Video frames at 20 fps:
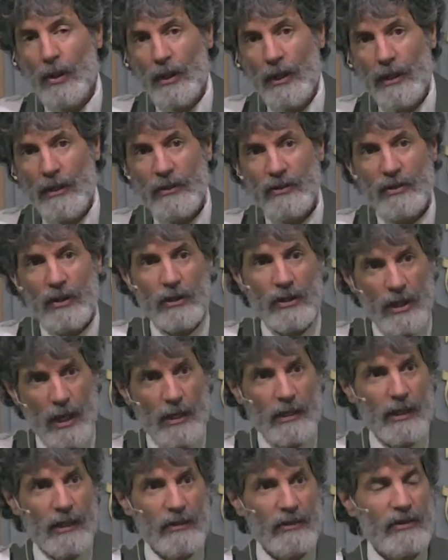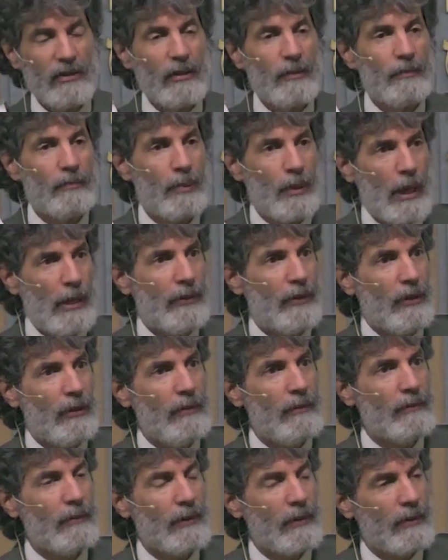his youngest
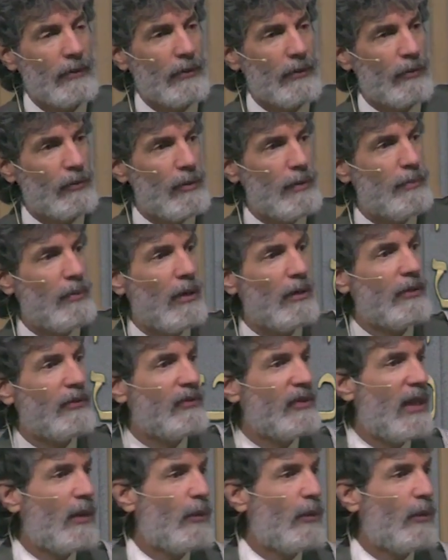brother, the three brothers